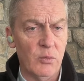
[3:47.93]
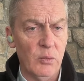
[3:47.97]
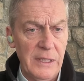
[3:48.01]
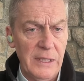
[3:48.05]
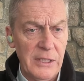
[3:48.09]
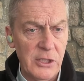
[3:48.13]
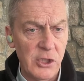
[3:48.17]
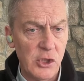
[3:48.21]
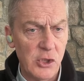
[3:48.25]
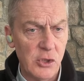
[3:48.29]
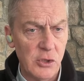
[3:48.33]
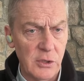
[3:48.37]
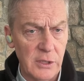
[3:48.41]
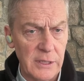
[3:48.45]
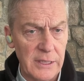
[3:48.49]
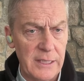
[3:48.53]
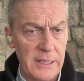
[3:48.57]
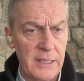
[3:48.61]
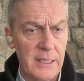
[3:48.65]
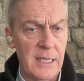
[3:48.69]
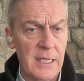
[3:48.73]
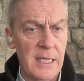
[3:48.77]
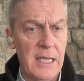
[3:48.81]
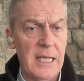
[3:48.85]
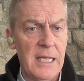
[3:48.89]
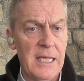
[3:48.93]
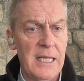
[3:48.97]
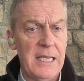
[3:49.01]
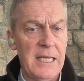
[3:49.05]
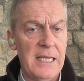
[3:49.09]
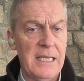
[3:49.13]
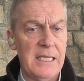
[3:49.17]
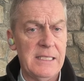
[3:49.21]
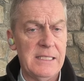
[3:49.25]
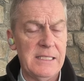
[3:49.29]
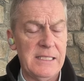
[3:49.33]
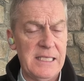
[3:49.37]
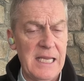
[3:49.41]
richly
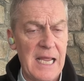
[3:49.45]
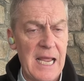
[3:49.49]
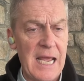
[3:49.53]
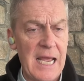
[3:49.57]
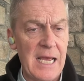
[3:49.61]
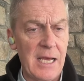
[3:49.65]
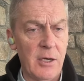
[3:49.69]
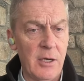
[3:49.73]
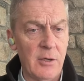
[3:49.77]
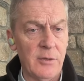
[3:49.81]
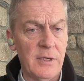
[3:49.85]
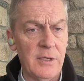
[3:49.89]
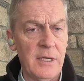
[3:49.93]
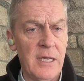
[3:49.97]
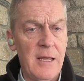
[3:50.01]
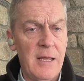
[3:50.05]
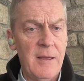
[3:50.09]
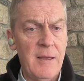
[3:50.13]
endowed